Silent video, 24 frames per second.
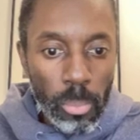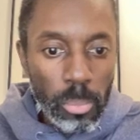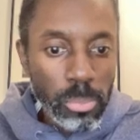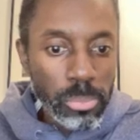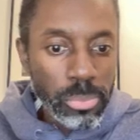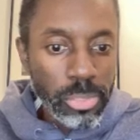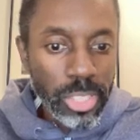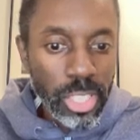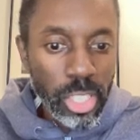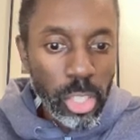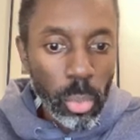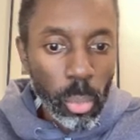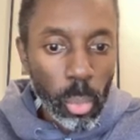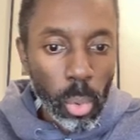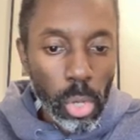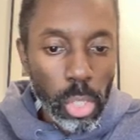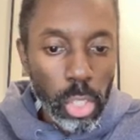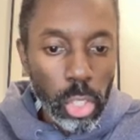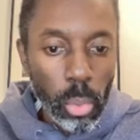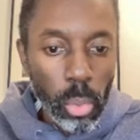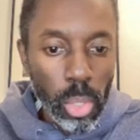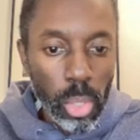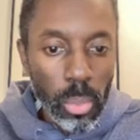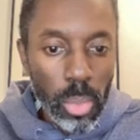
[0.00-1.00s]
say you
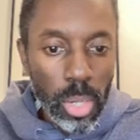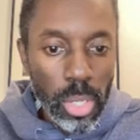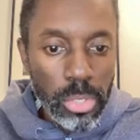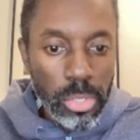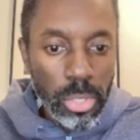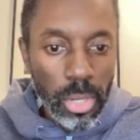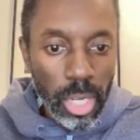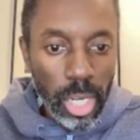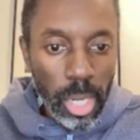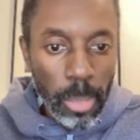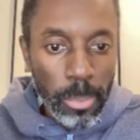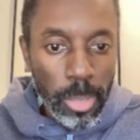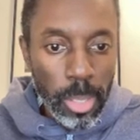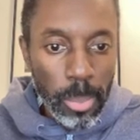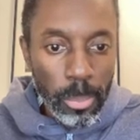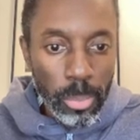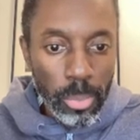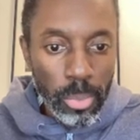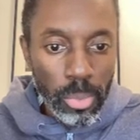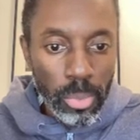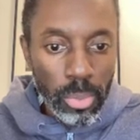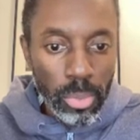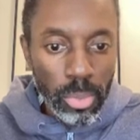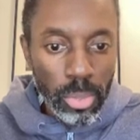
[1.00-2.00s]
only want to target
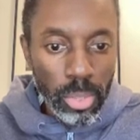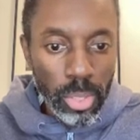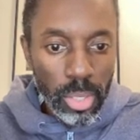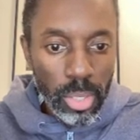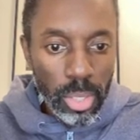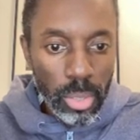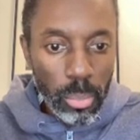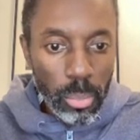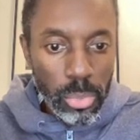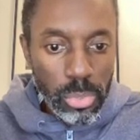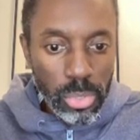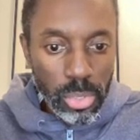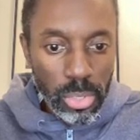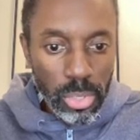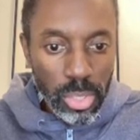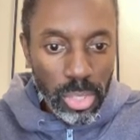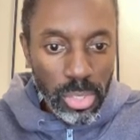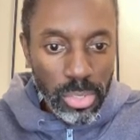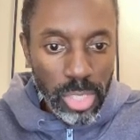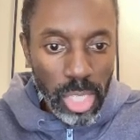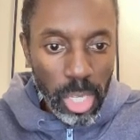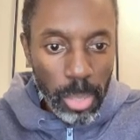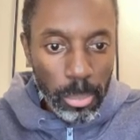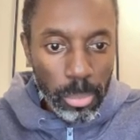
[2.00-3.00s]
people, where's a good
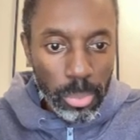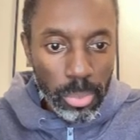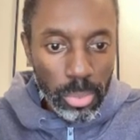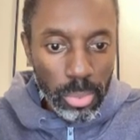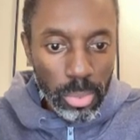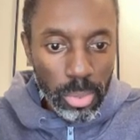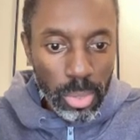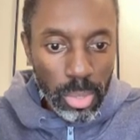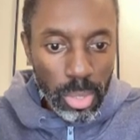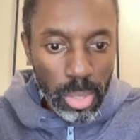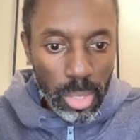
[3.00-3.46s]
example?